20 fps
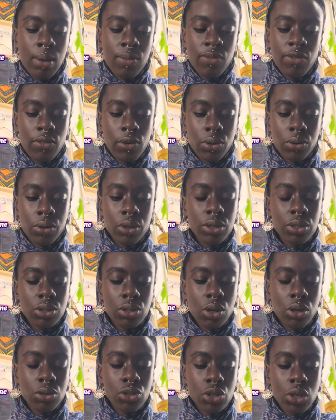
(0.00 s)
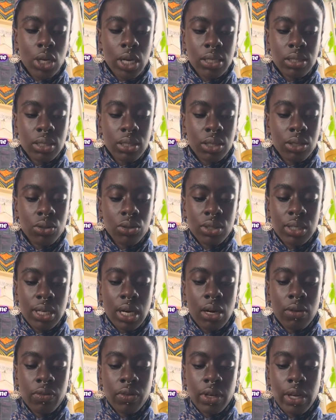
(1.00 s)
focus on trusting
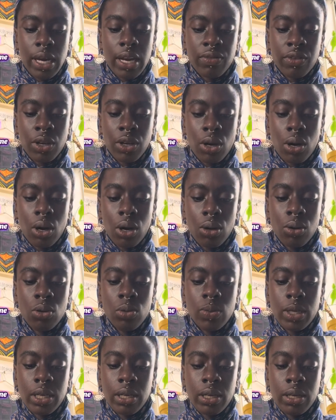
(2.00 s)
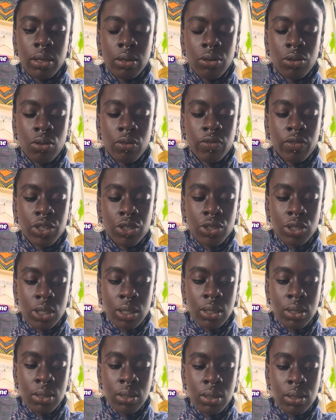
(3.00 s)
yourself and having hope in your
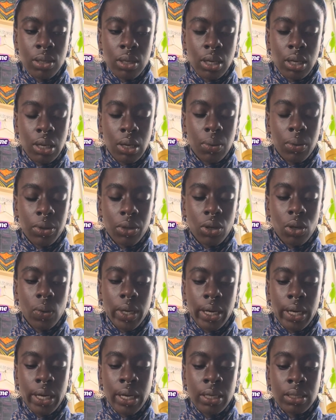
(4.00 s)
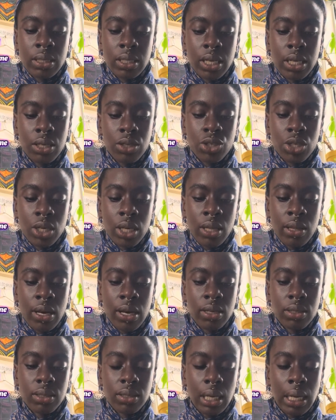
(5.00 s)
vision. With Aquarius energy,
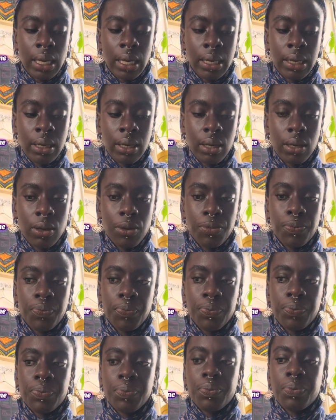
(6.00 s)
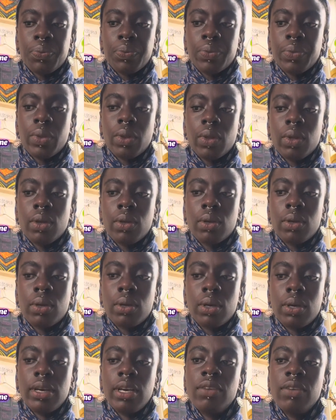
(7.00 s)
that's like
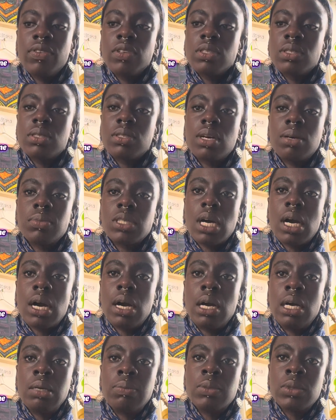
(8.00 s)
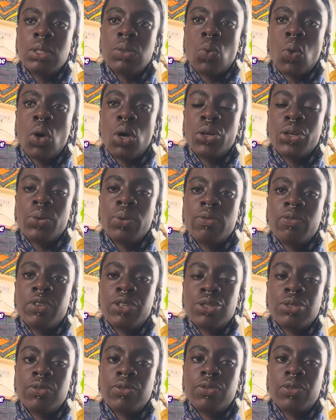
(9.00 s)
even sometimes what you
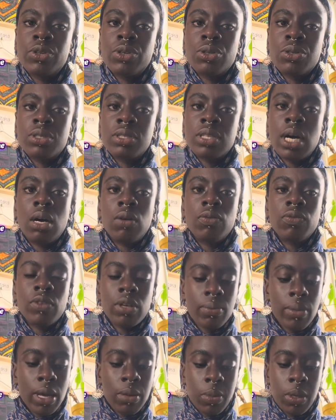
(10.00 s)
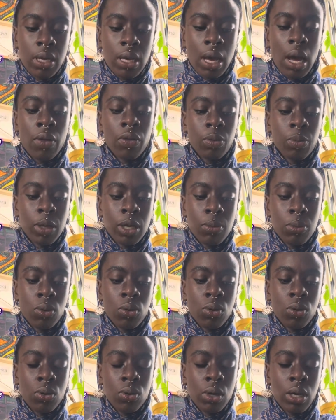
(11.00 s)
envision for yourself that maybe other
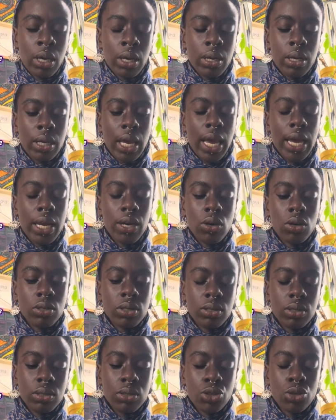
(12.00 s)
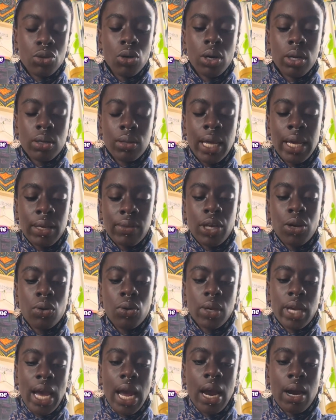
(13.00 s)
people they
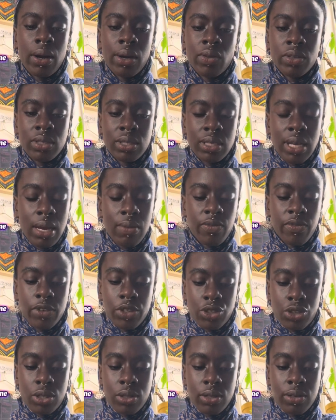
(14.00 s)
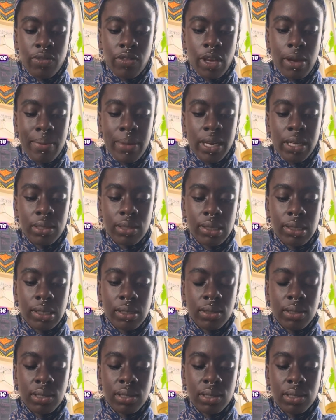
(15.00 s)
don't carry the same vision, if that makes sense.